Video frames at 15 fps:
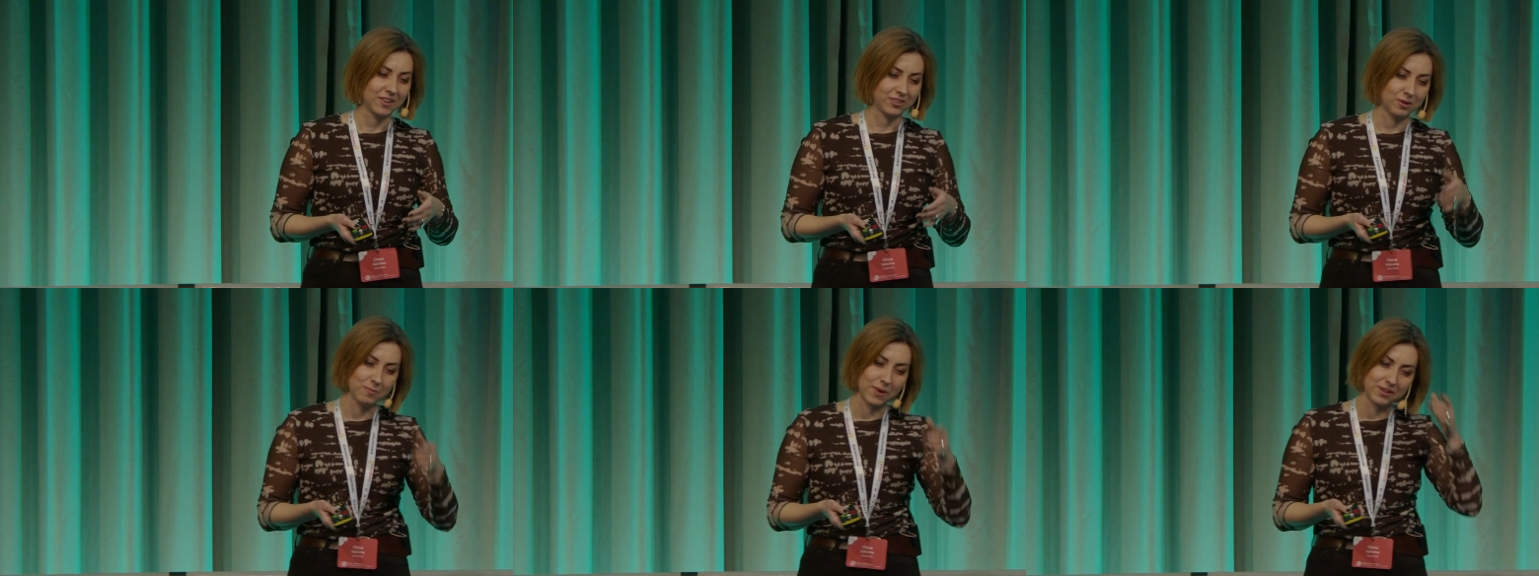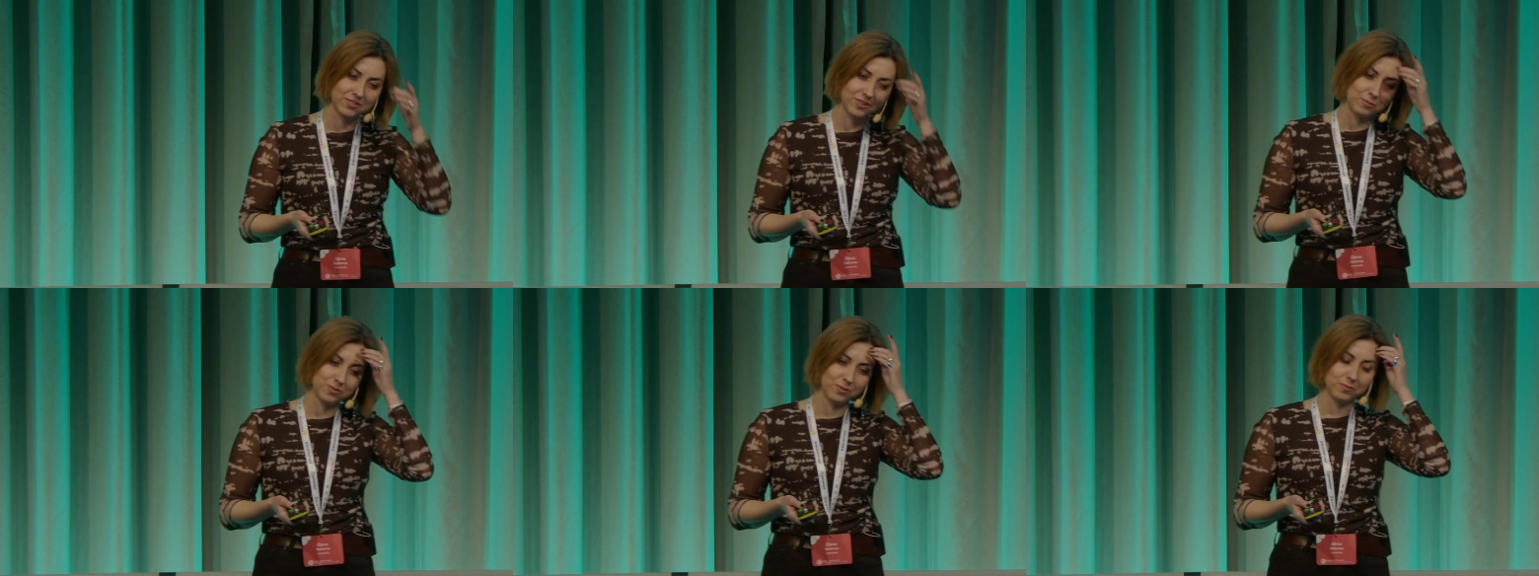it might
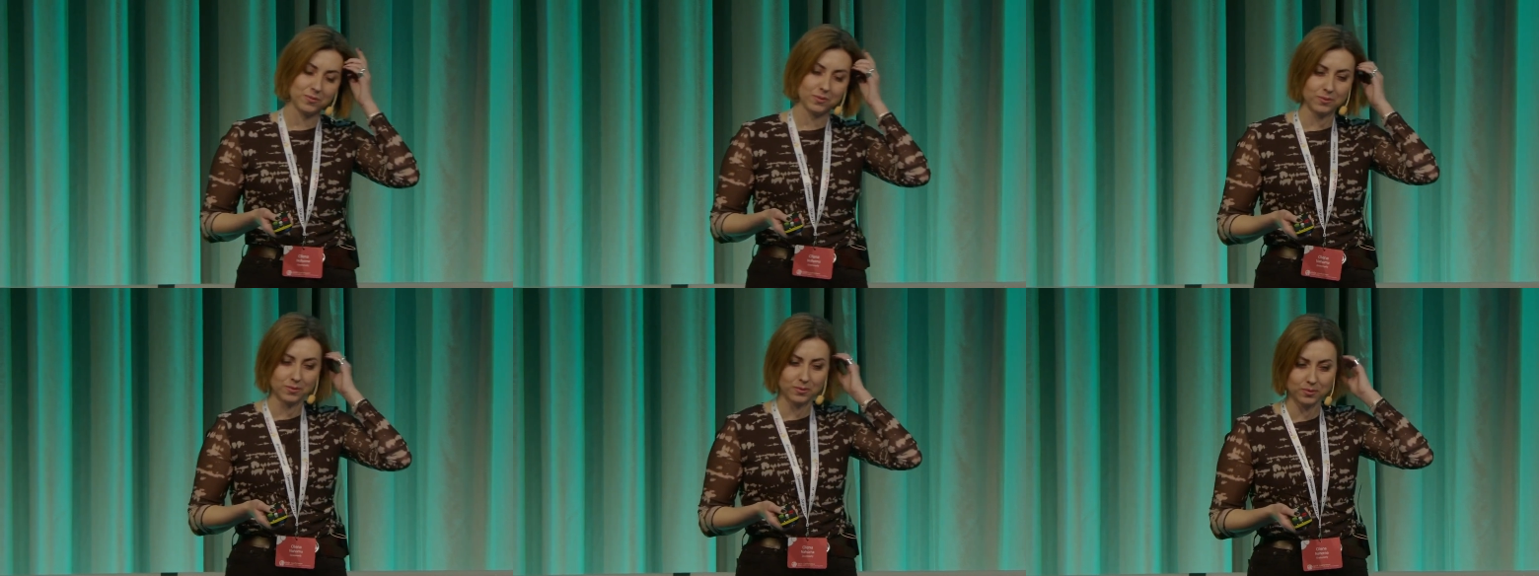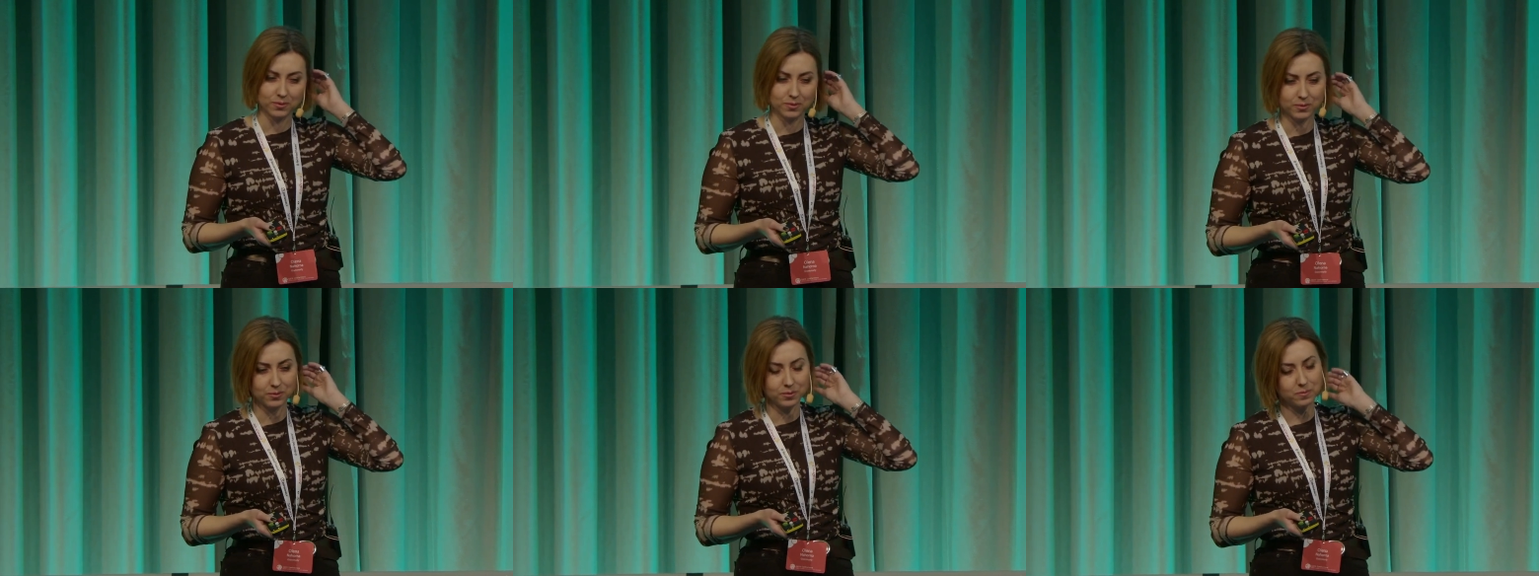seem
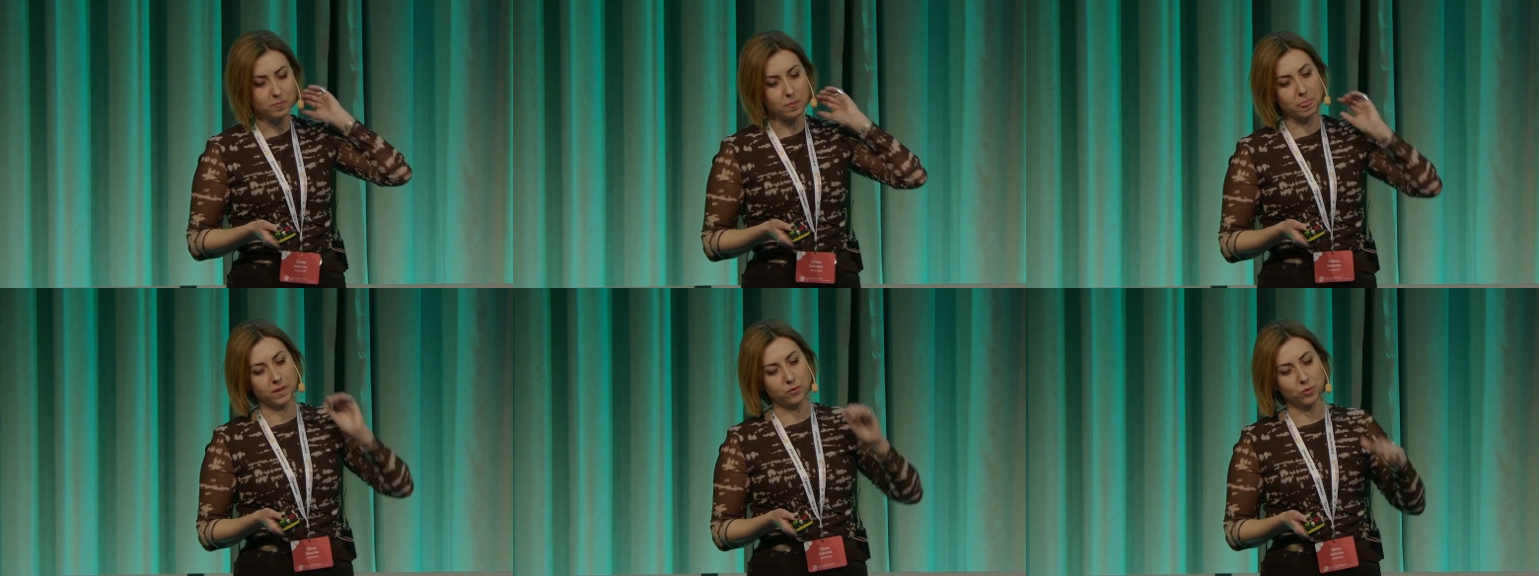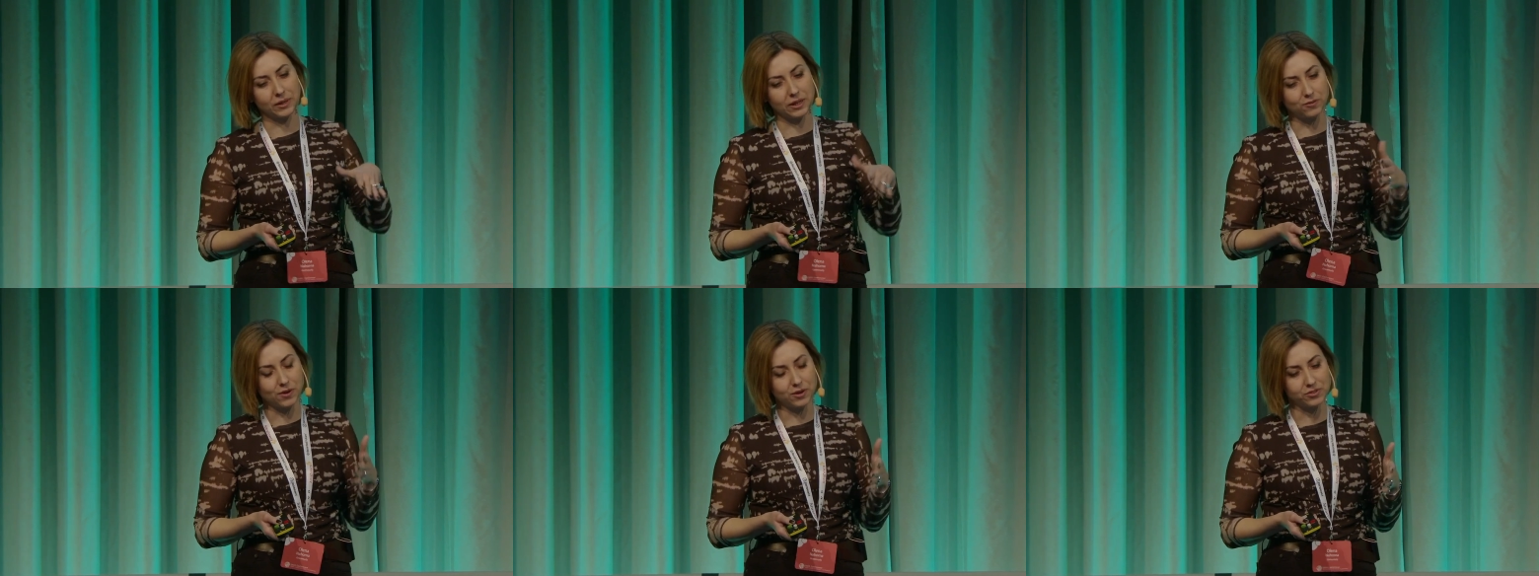
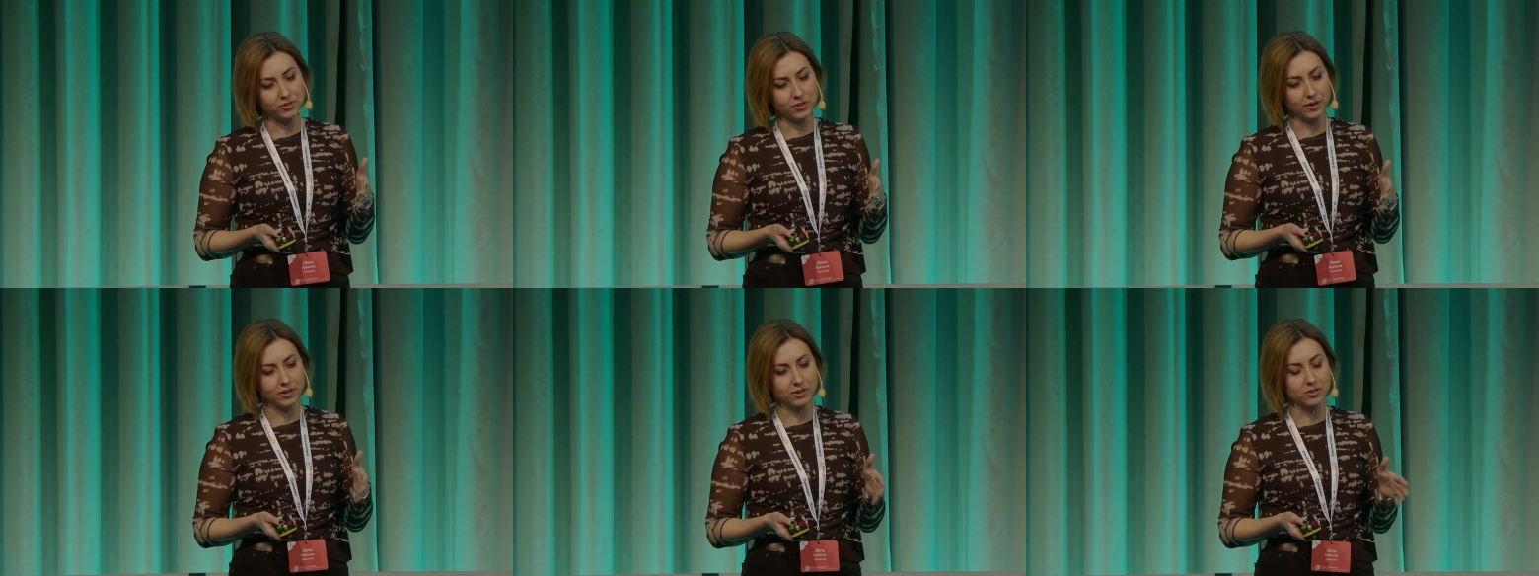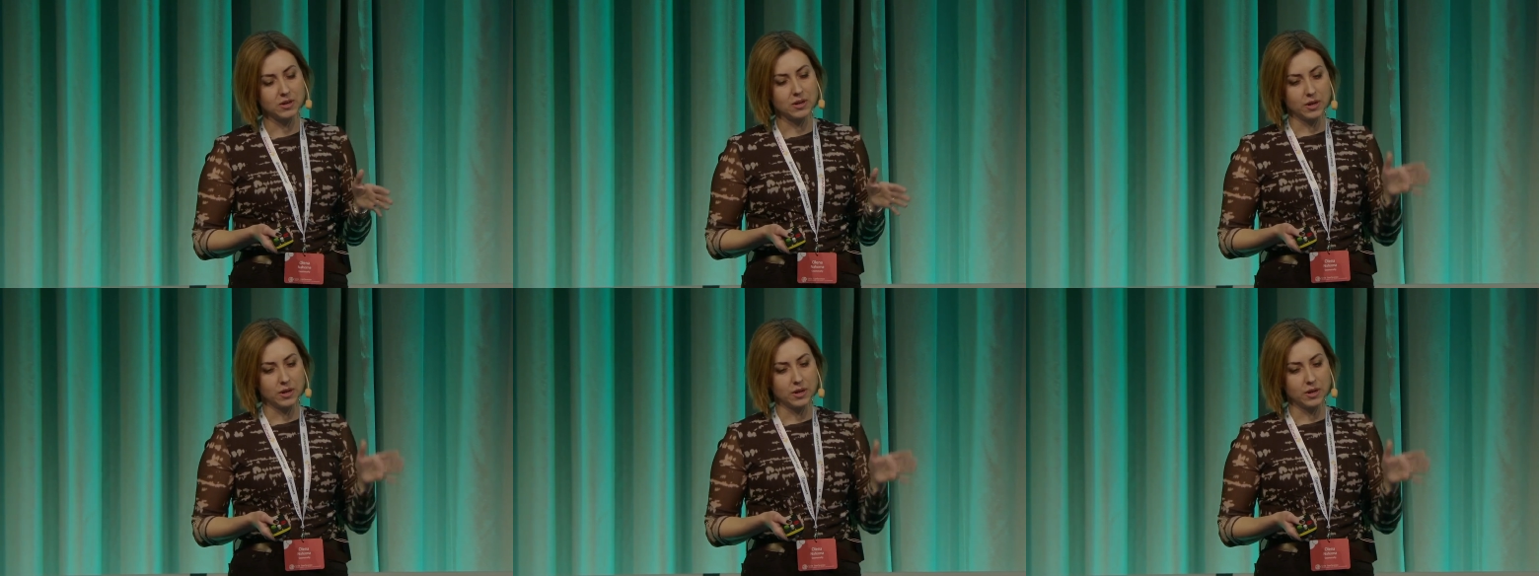at first sight.